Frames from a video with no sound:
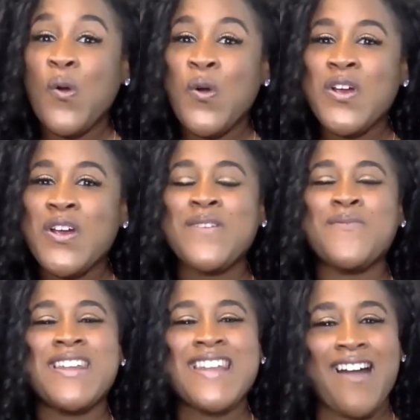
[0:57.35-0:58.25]
or
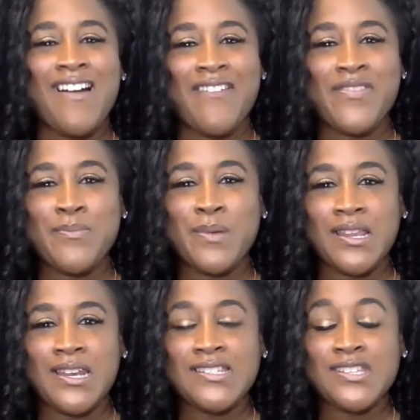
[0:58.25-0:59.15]
we now have the
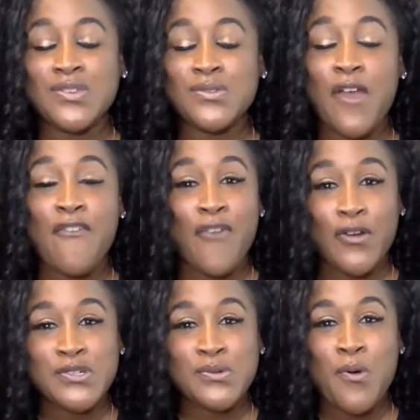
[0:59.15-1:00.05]
ability to use a
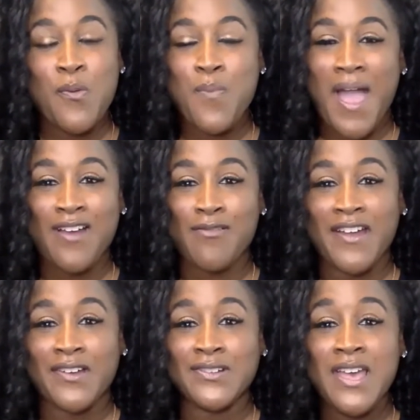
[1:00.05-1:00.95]
virtual
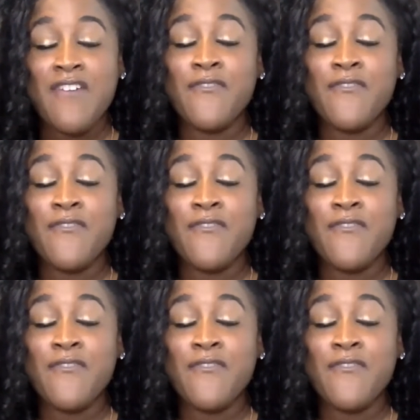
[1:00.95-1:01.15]
background.